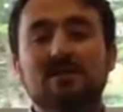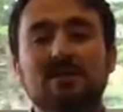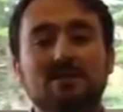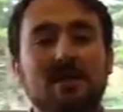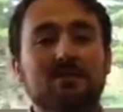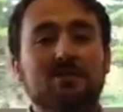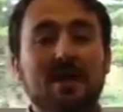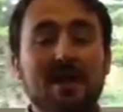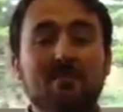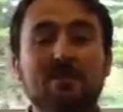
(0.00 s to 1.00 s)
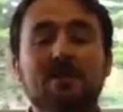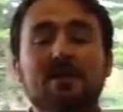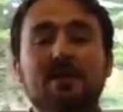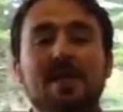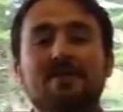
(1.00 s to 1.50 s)
discussion happen.
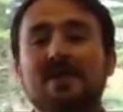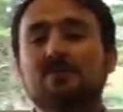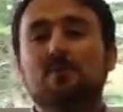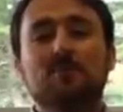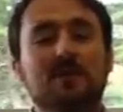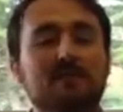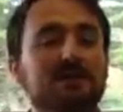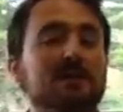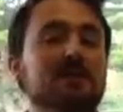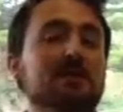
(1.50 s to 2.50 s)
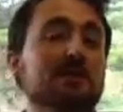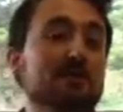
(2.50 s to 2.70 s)
And that's when they basically